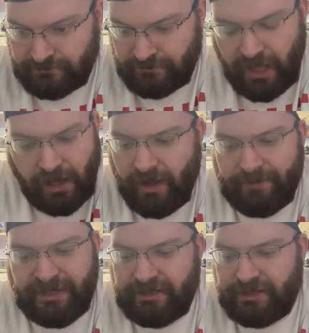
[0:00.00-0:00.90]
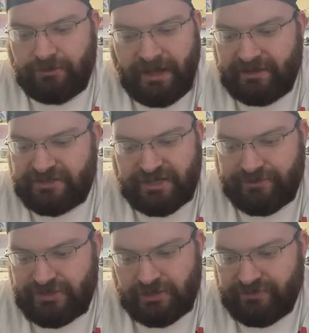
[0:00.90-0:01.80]
Oh, I'm gonna go Microsoft
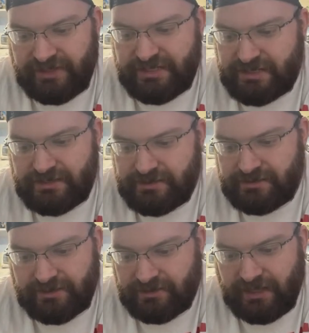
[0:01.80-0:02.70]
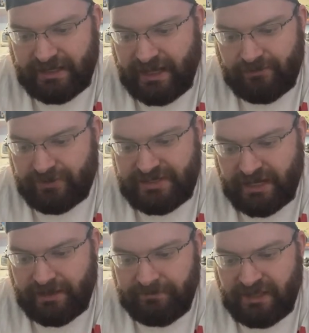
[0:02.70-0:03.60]
Surface, like, every
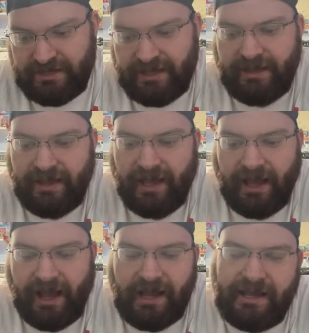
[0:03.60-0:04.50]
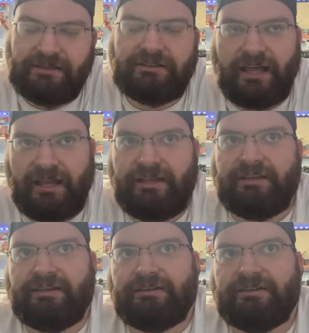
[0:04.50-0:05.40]
time. Like, I like
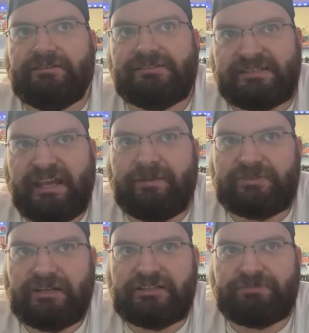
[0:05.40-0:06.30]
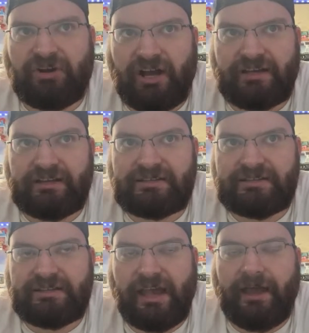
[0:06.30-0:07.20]
Samsung's
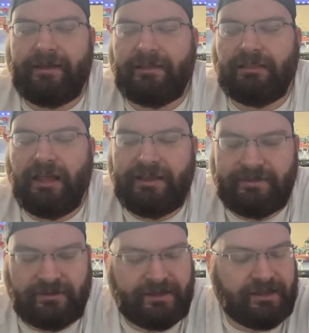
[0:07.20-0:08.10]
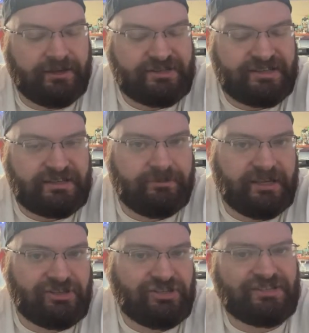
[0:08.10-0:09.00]
products, and I like their ecosystem.
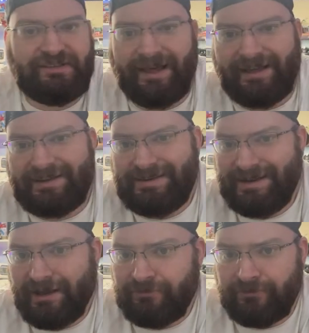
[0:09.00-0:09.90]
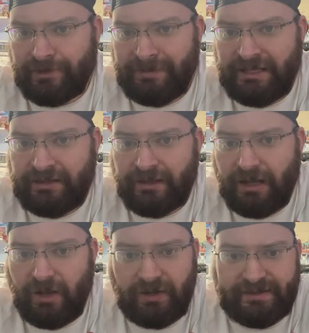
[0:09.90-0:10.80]
It's just not enough for me,
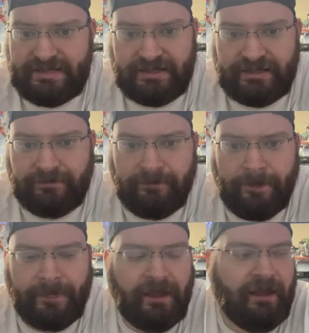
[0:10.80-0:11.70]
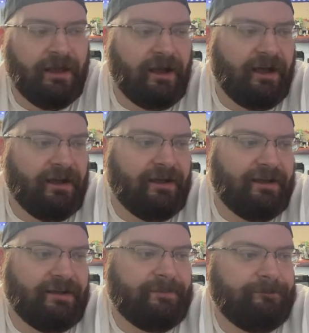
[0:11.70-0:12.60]
honestly.
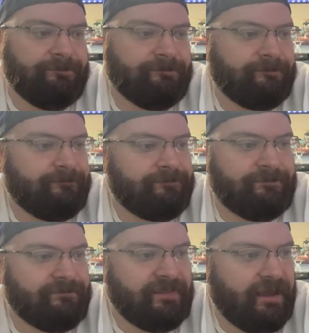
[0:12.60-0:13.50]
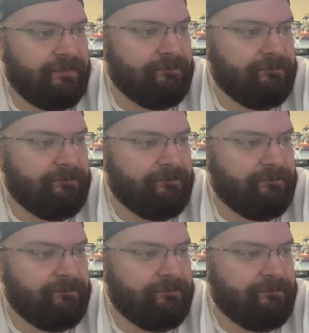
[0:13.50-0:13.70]
Yeah.